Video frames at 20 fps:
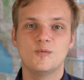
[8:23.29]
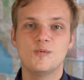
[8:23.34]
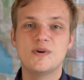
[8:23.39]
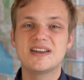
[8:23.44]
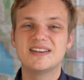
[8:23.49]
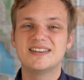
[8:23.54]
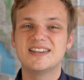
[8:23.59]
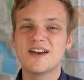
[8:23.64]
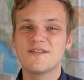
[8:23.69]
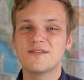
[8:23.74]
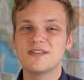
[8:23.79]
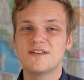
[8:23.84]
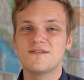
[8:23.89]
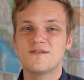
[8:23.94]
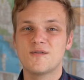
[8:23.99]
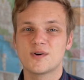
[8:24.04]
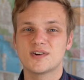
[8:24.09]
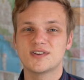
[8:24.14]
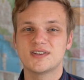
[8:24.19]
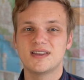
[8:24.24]
We could
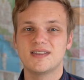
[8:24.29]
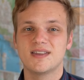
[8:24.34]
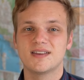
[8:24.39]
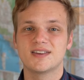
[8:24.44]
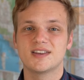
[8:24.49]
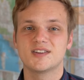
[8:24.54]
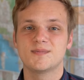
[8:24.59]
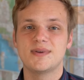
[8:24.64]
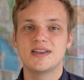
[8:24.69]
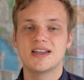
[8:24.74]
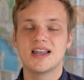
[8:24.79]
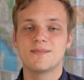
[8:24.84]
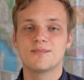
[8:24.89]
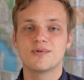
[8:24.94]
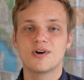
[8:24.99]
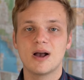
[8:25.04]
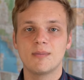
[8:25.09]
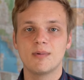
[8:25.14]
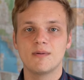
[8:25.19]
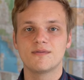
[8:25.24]
definitely foresee this as being a
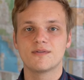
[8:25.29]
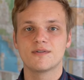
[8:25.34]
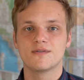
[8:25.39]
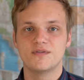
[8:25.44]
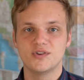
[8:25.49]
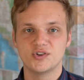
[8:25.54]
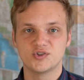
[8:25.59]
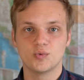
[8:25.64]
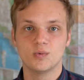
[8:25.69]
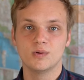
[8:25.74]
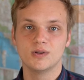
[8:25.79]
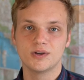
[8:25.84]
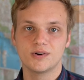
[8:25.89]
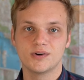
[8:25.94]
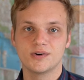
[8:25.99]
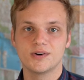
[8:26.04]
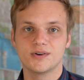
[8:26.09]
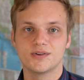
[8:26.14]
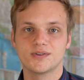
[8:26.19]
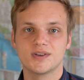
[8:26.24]
problem for visual
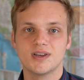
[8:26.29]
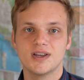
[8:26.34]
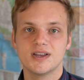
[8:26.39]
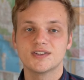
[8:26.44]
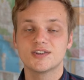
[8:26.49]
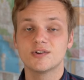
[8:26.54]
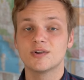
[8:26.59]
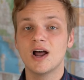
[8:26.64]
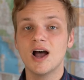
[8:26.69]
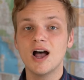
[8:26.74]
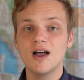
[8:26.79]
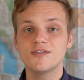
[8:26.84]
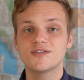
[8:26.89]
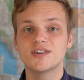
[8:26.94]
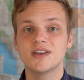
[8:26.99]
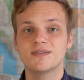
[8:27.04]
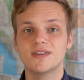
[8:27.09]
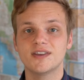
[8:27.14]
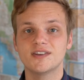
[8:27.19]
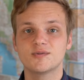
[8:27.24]
learners. So to
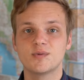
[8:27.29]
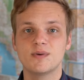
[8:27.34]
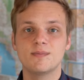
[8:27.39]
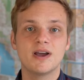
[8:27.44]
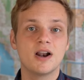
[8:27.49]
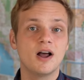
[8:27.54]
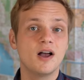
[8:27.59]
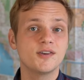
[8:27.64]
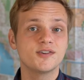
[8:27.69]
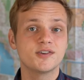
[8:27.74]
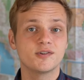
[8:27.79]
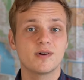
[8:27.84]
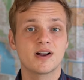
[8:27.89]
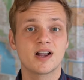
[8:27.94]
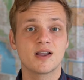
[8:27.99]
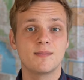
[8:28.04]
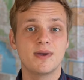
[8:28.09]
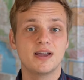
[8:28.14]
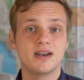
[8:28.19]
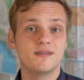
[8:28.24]
offset this, we might also
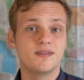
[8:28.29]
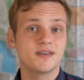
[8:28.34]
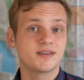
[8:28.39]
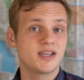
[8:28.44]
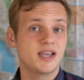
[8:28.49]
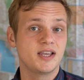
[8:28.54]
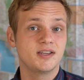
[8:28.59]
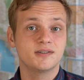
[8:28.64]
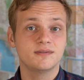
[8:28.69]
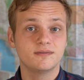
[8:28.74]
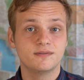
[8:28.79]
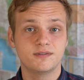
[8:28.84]
recommend, in this case,